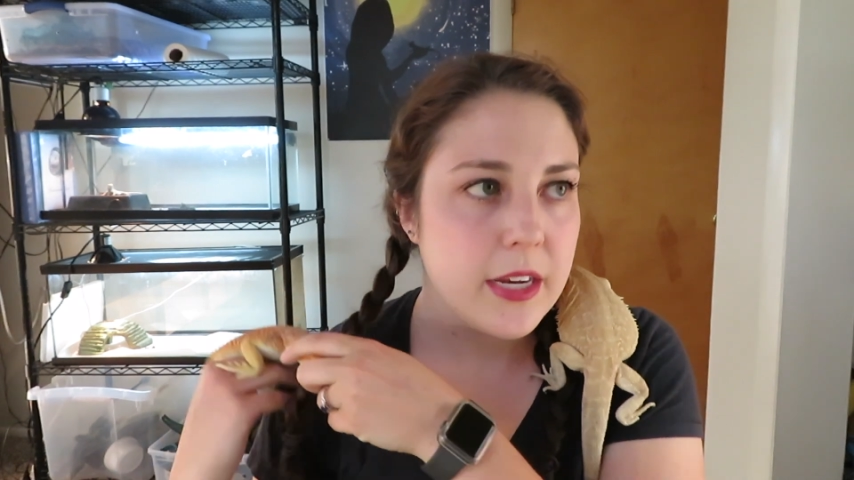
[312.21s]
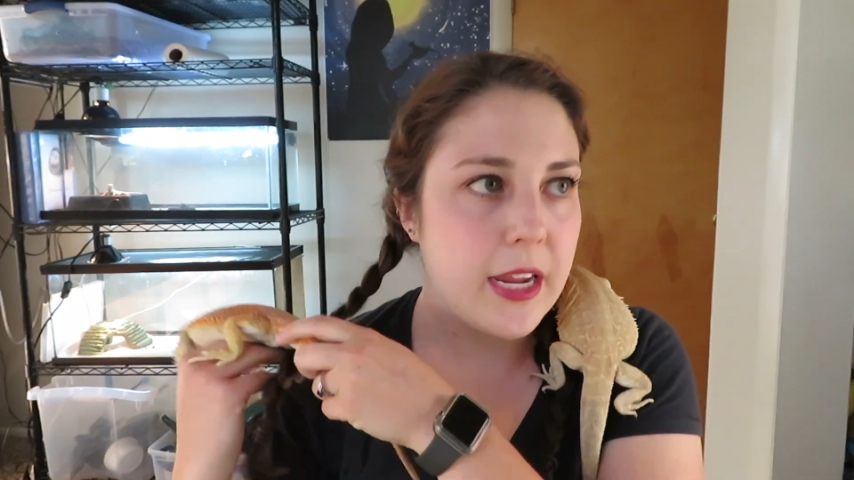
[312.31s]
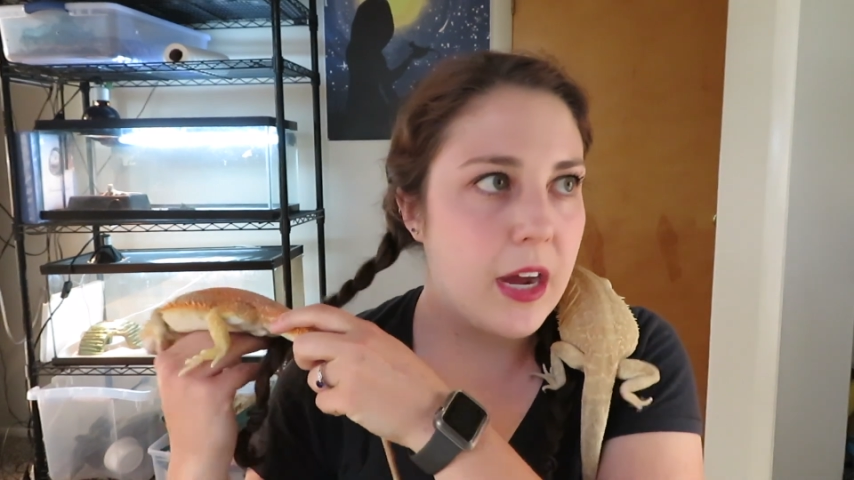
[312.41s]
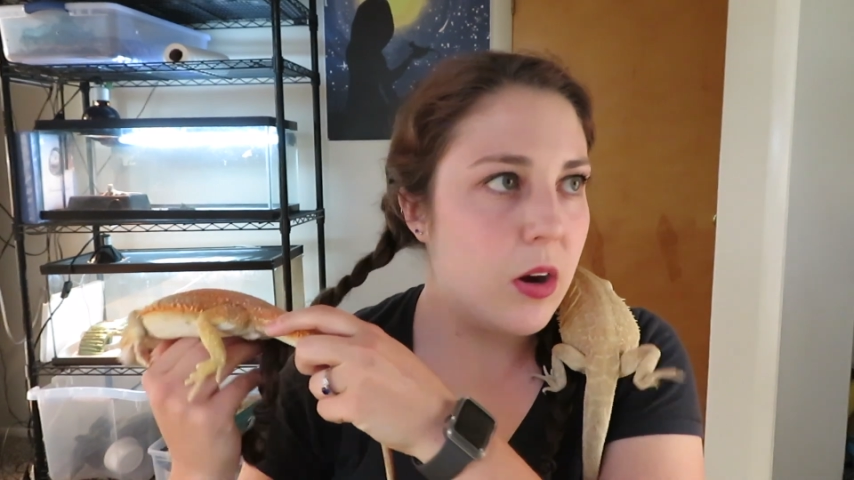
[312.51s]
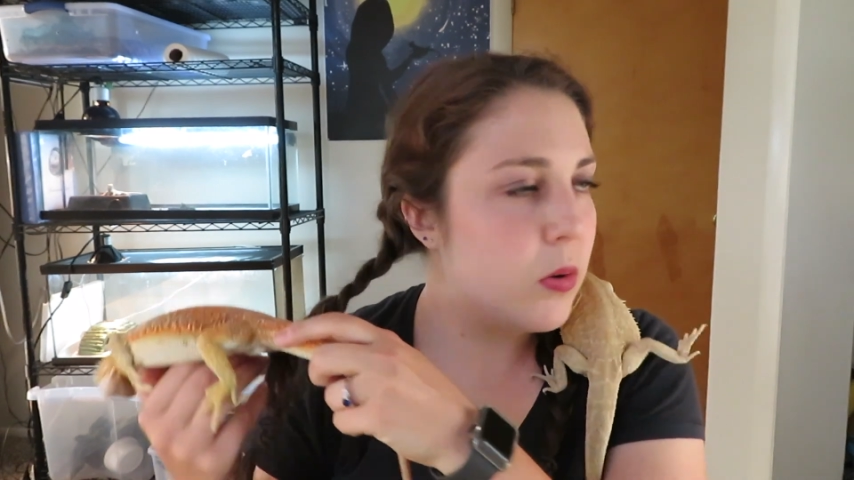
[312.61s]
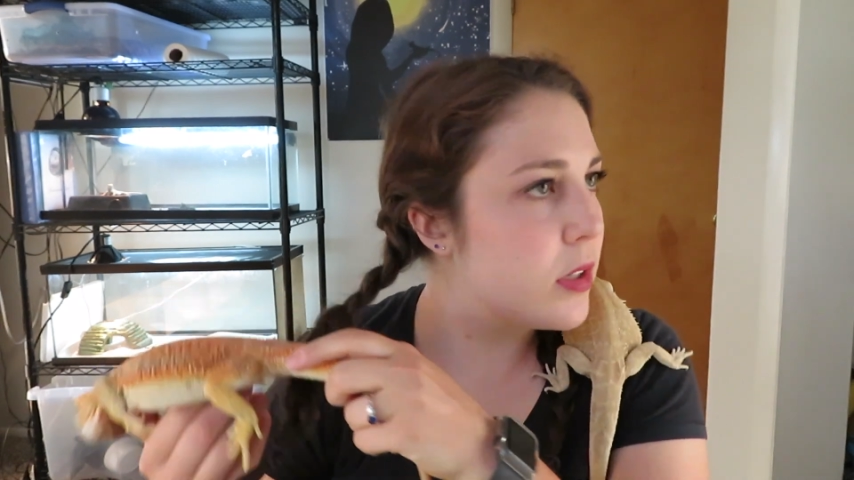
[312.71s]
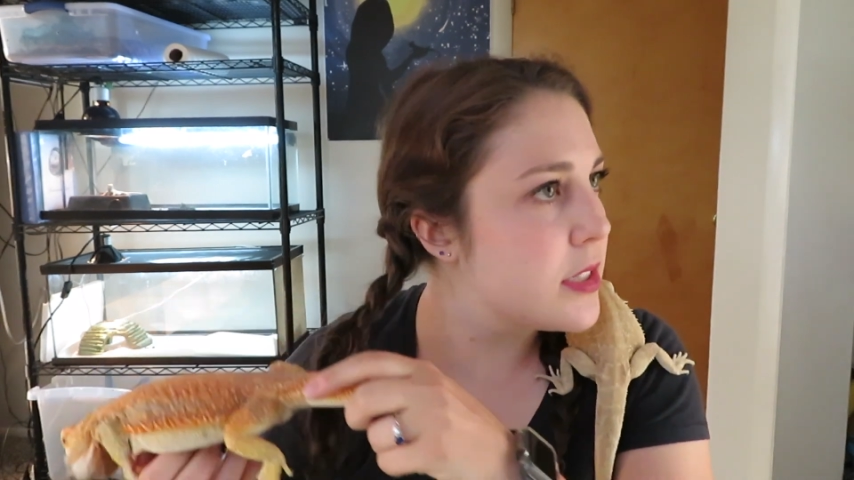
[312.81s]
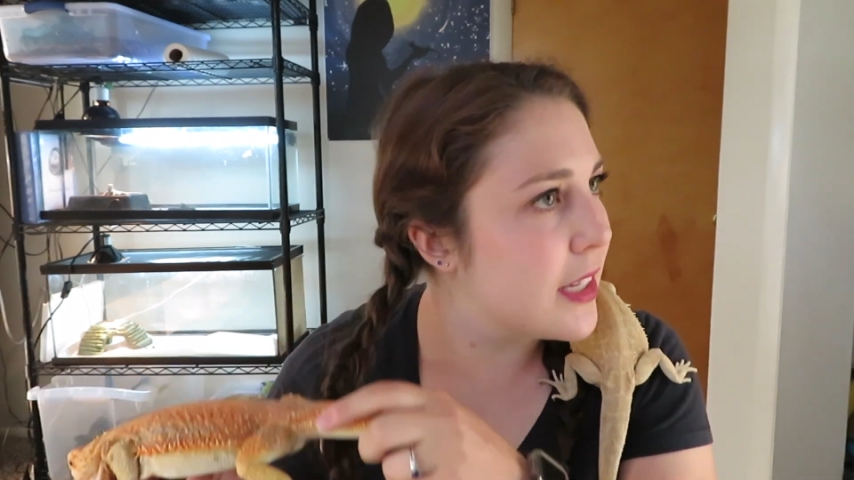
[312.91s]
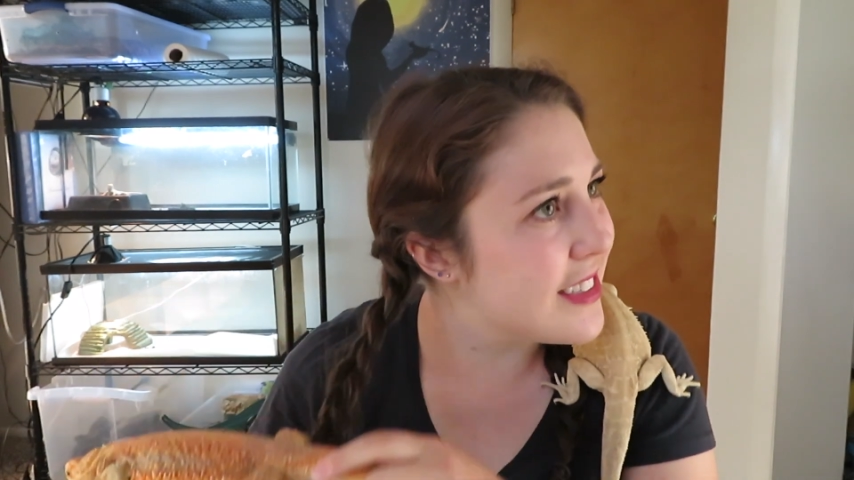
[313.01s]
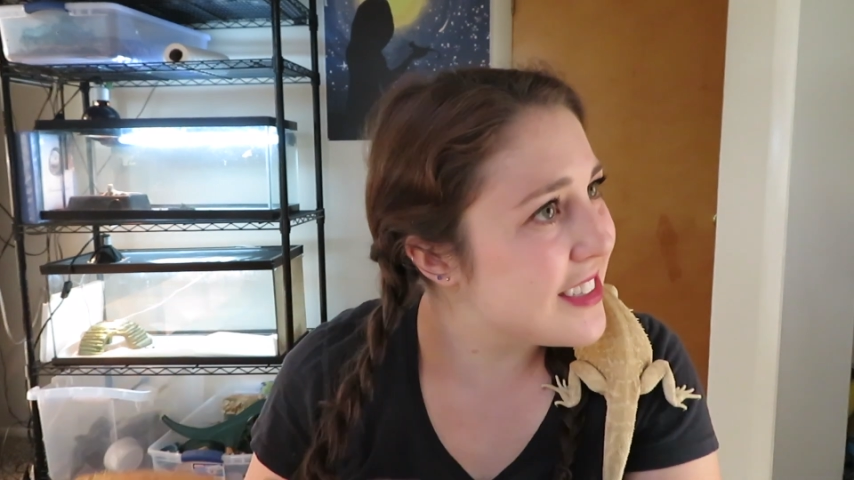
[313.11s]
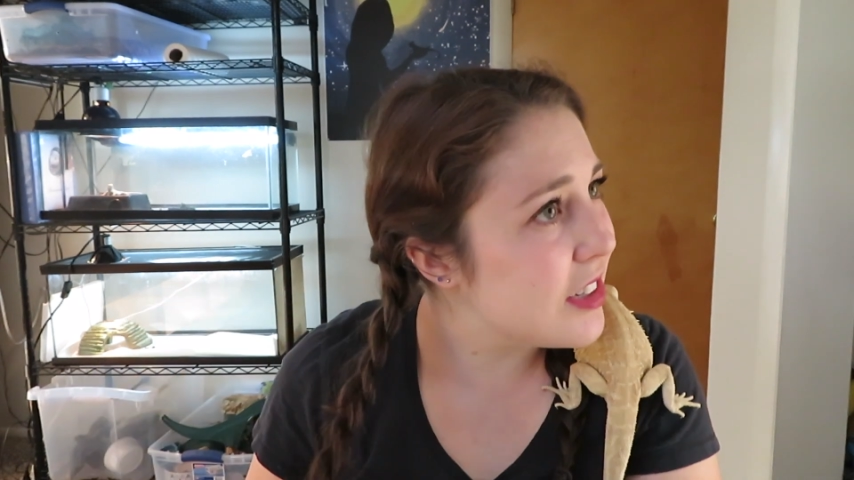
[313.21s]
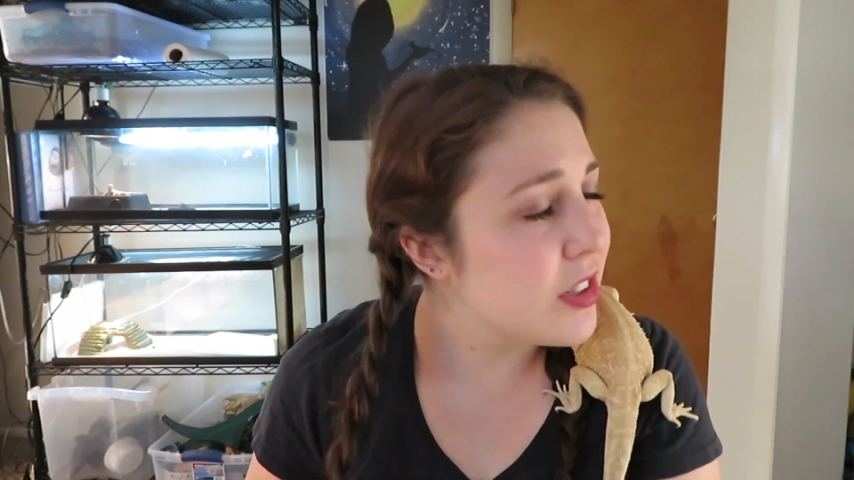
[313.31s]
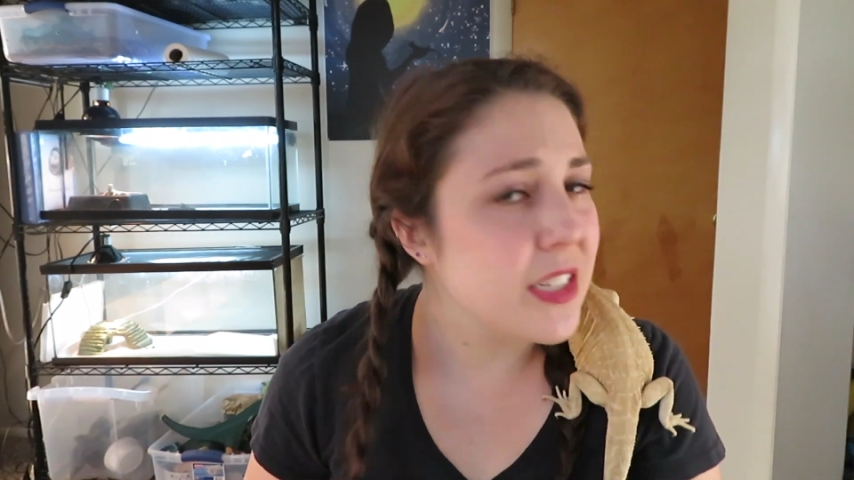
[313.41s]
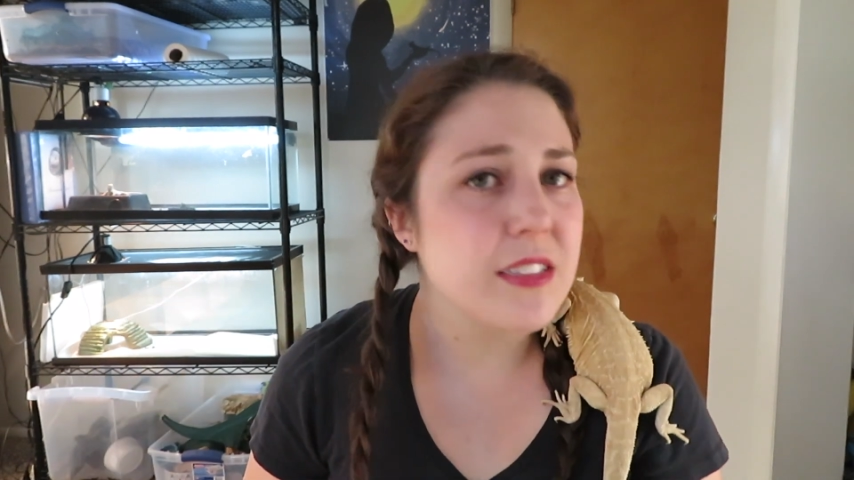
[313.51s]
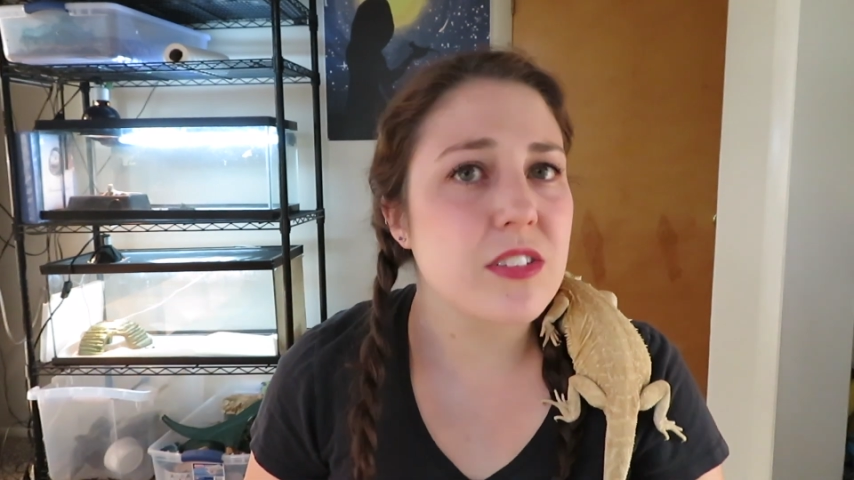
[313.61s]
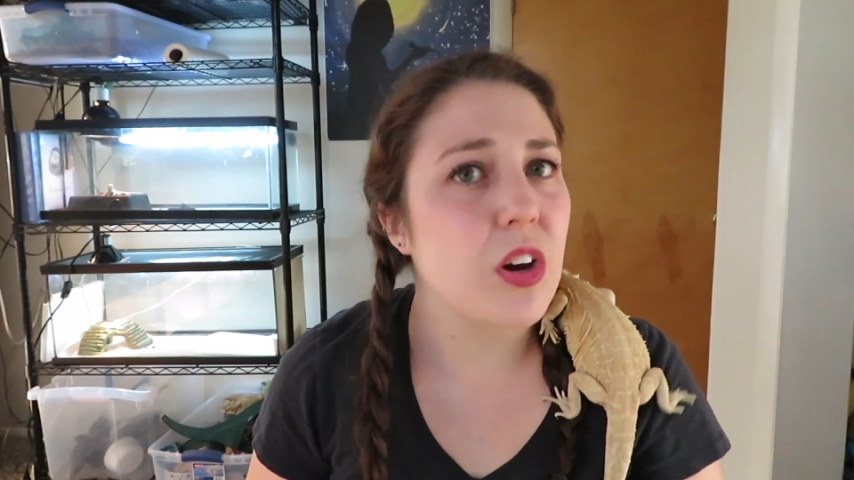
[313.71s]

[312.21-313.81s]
Now, since silkies